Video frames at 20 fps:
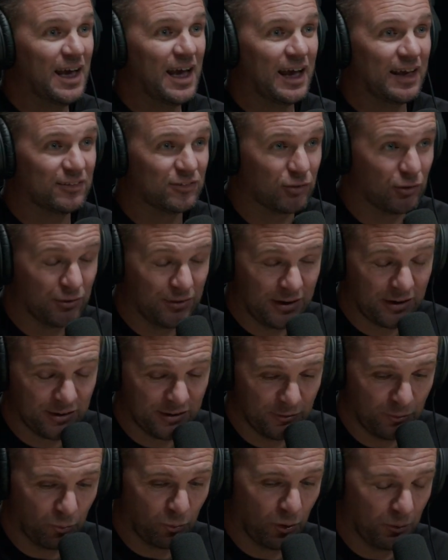And so
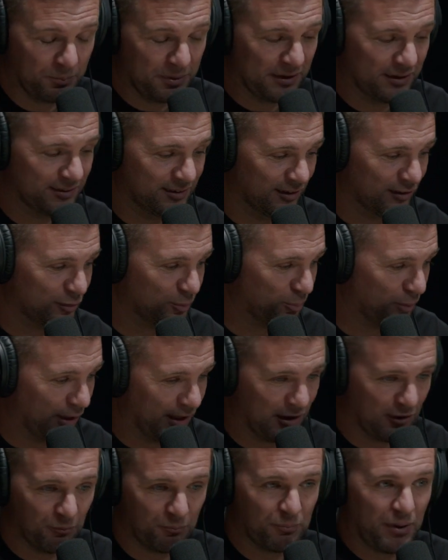there will be a
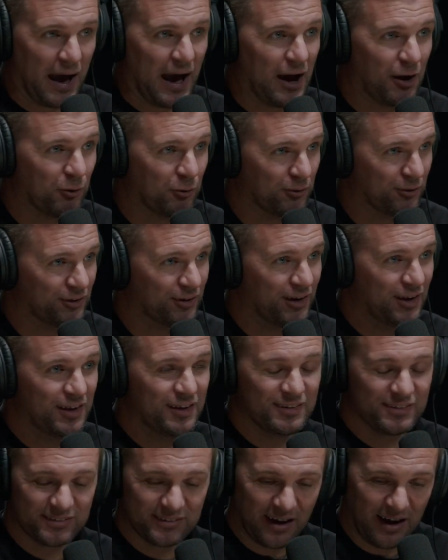display of power,
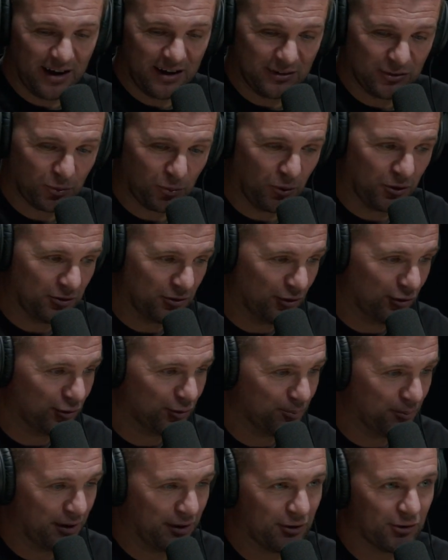signs, wonders,
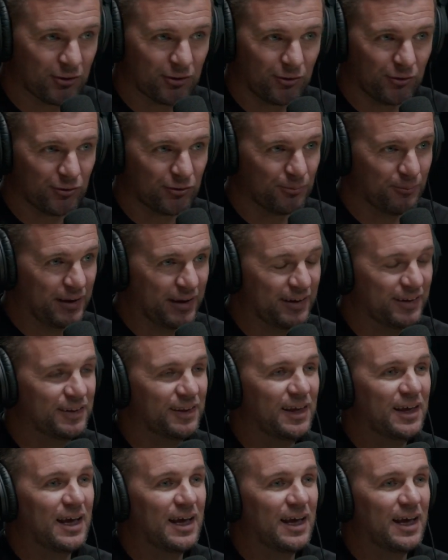miracles, man,